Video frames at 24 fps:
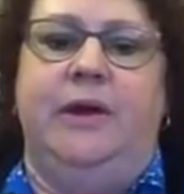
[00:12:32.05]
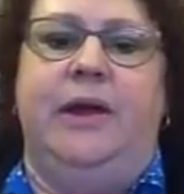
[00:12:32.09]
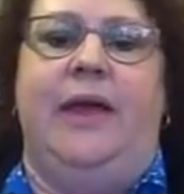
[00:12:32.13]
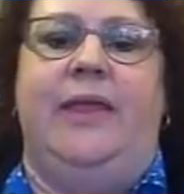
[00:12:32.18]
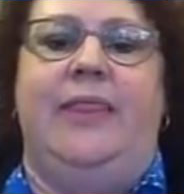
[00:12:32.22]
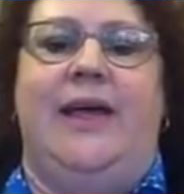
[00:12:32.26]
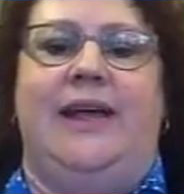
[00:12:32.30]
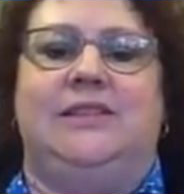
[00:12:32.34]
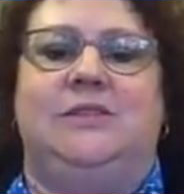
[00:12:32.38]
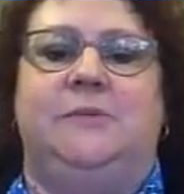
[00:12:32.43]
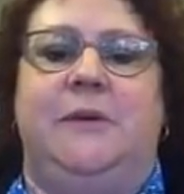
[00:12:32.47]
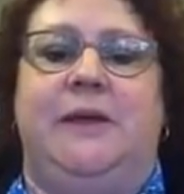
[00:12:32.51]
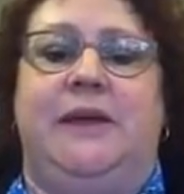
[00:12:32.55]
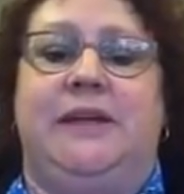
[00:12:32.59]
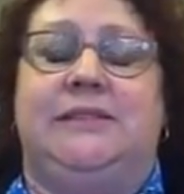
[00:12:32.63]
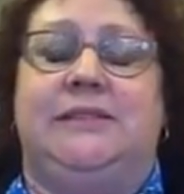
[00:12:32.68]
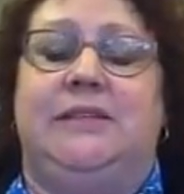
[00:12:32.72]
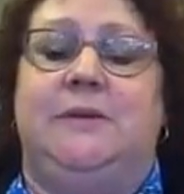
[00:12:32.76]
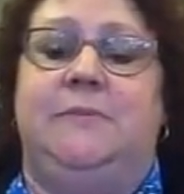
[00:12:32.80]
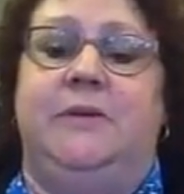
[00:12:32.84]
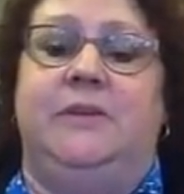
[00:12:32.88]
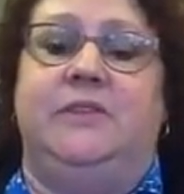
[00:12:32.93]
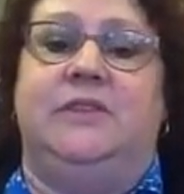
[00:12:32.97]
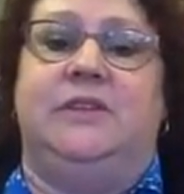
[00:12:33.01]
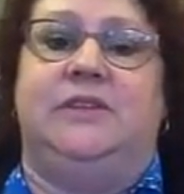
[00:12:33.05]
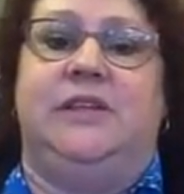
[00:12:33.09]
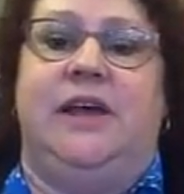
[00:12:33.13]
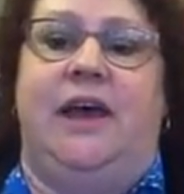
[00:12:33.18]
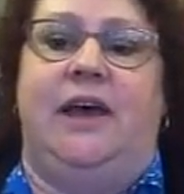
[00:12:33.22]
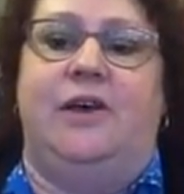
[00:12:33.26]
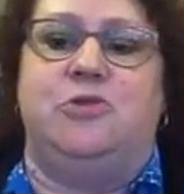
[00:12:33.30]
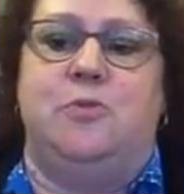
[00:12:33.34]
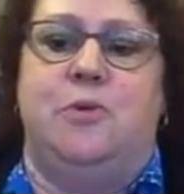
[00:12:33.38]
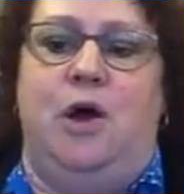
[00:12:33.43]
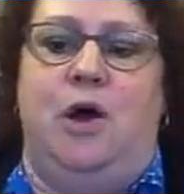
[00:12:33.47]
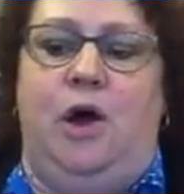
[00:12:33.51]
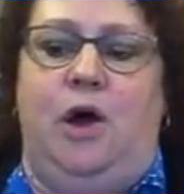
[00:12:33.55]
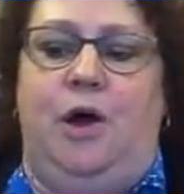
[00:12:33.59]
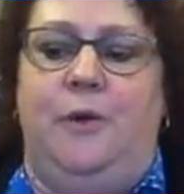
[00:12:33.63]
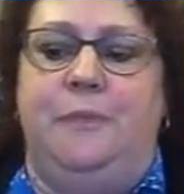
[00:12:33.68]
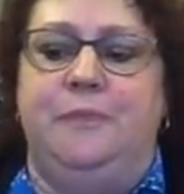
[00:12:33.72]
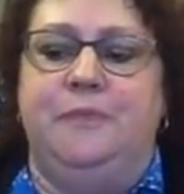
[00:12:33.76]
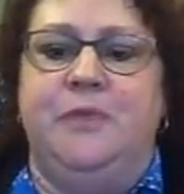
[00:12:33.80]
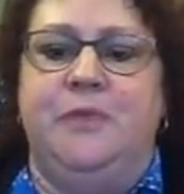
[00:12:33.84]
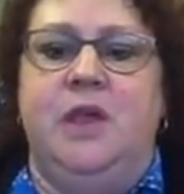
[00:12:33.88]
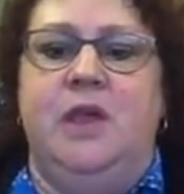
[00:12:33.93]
and that's because he built the Taj Mahal.